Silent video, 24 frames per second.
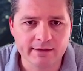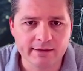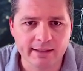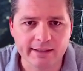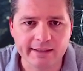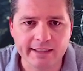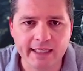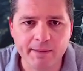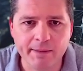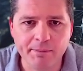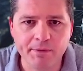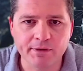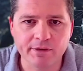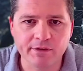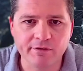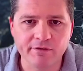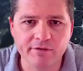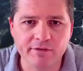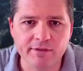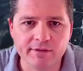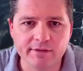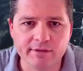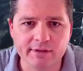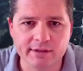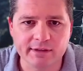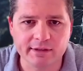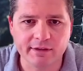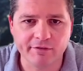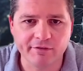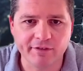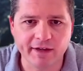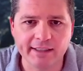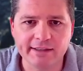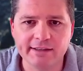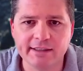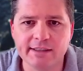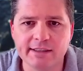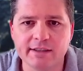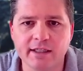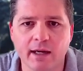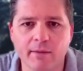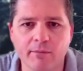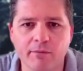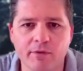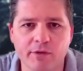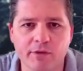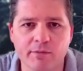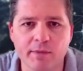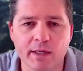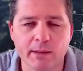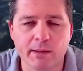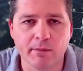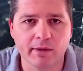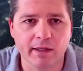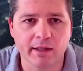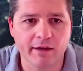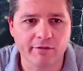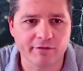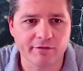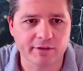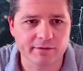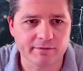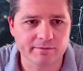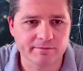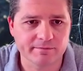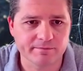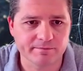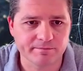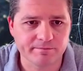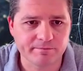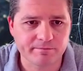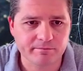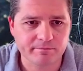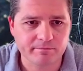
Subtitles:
can keep your defenses up with minimal effort.